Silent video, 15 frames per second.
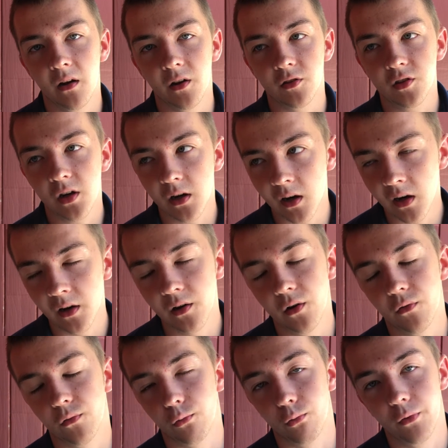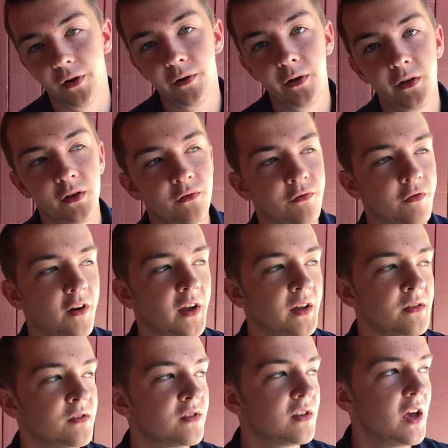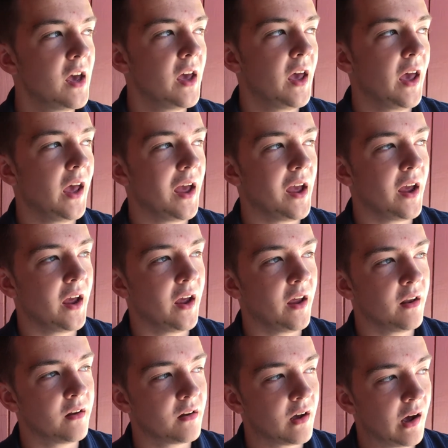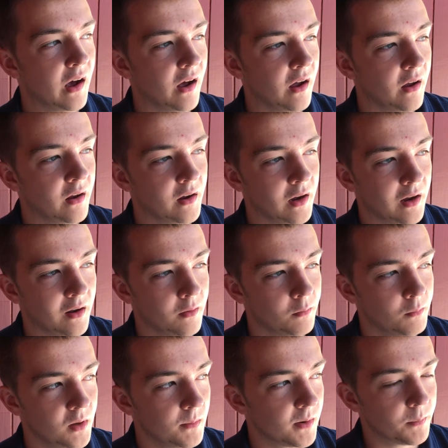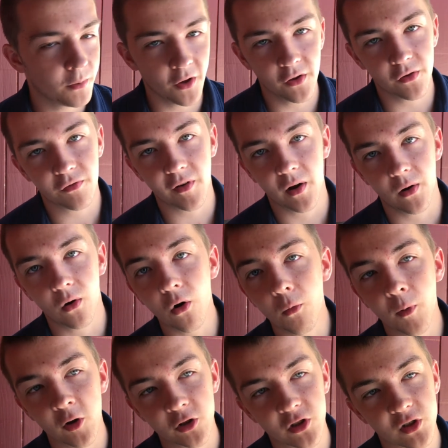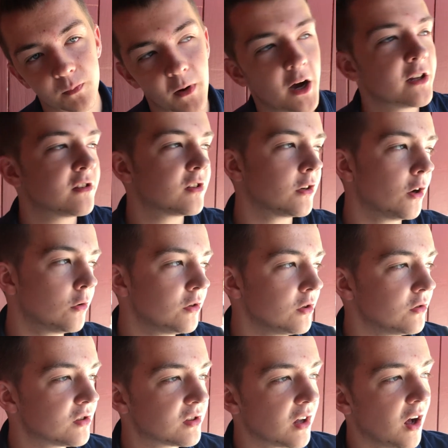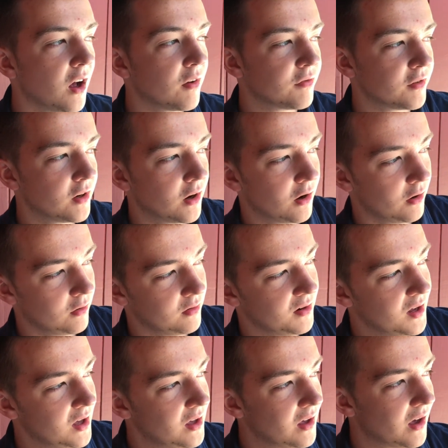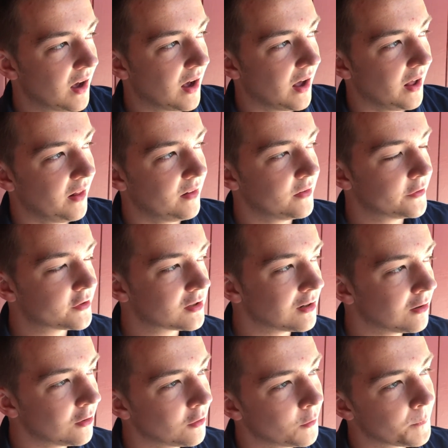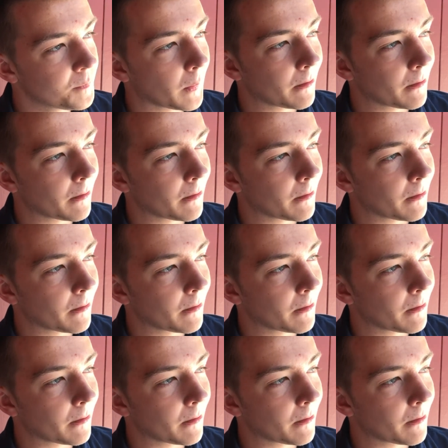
a ton of really good friends, and me and my brother found a whole bunch of spots to go do stuff, you know, and so